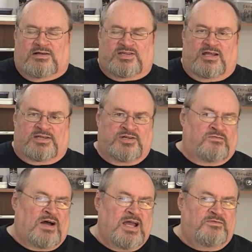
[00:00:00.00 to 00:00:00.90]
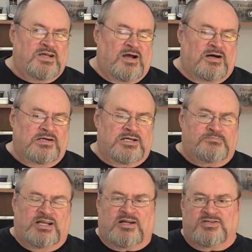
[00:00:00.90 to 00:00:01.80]
So like Surviving
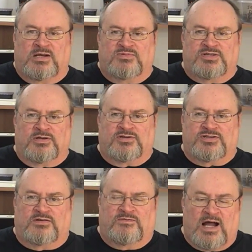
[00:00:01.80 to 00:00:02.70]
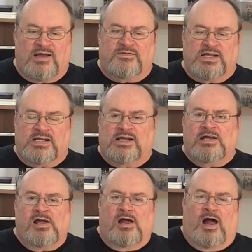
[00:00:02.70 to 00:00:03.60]
Artist, because I'm still surviving,
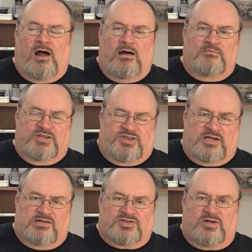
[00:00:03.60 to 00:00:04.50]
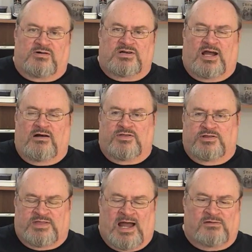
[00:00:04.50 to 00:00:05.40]
but then it turned out
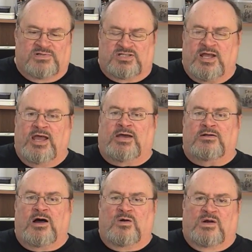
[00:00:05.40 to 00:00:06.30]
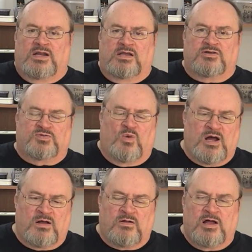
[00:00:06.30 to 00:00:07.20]
that that was taken already as
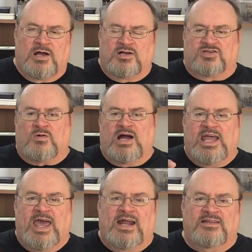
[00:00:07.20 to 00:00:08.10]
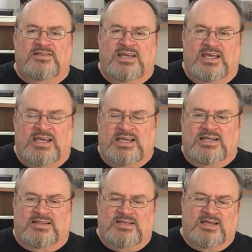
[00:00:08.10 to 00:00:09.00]
well, so I added the E
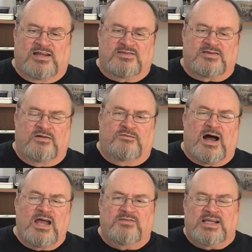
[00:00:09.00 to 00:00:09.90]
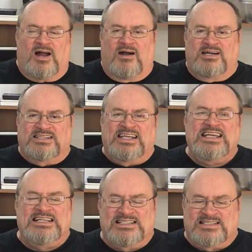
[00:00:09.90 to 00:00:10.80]
at the end,
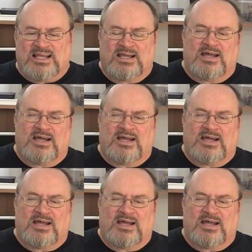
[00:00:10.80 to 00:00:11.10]
SurvivingArtiste,